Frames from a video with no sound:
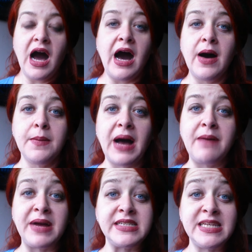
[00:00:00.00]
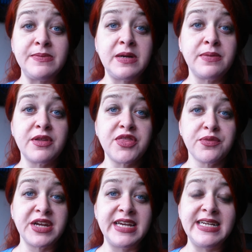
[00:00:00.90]
My tip number
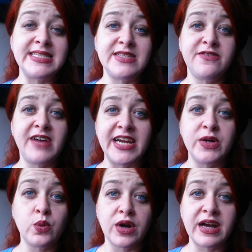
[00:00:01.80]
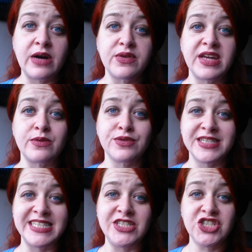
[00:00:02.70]
three is to find a workout that
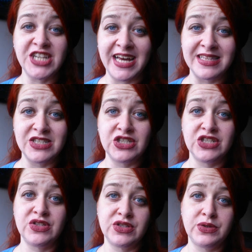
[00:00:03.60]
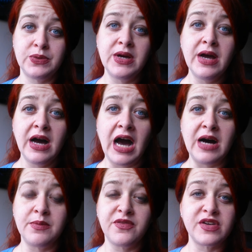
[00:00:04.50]
really challenges you.
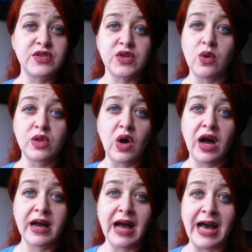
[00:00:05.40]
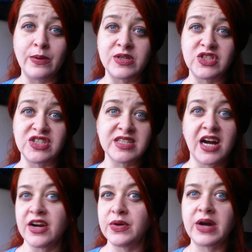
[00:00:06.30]
For so long, I was just
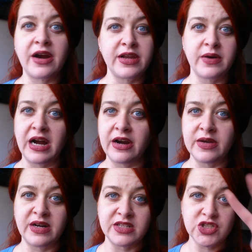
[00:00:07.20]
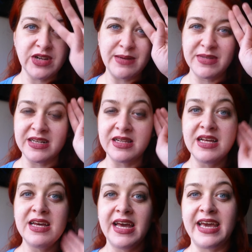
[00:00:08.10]
cardio on the
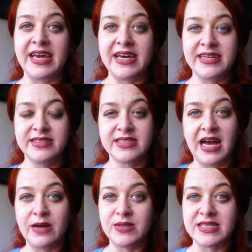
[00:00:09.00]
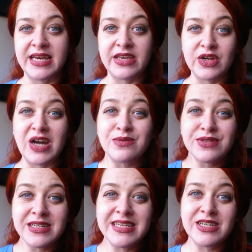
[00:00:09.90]
treadmill. And I was like, I
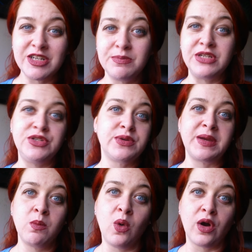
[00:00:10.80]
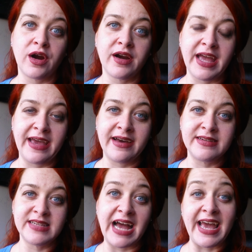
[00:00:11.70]
really could be doing more.
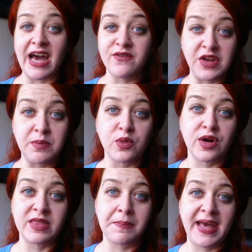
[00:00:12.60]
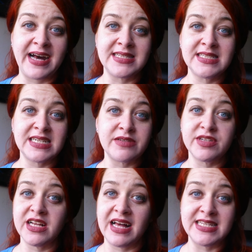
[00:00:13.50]
And I have done more in the past. And I
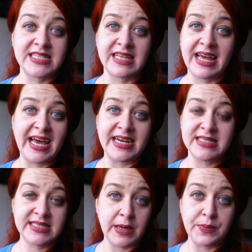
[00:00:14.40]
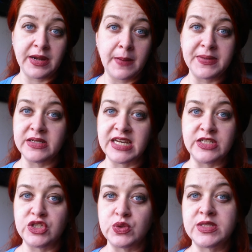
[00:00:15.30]
realized that I had to step it up
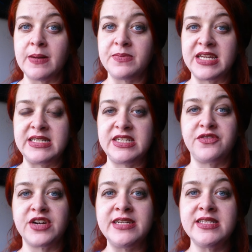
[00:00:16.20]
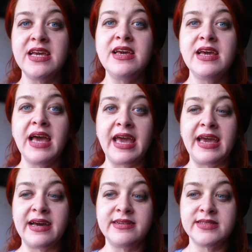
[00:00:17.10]
and do something different.
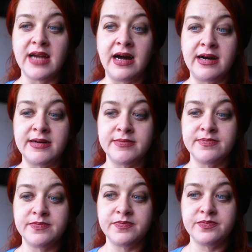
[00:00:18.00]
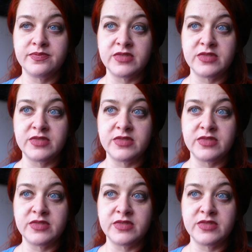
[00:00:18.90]
And,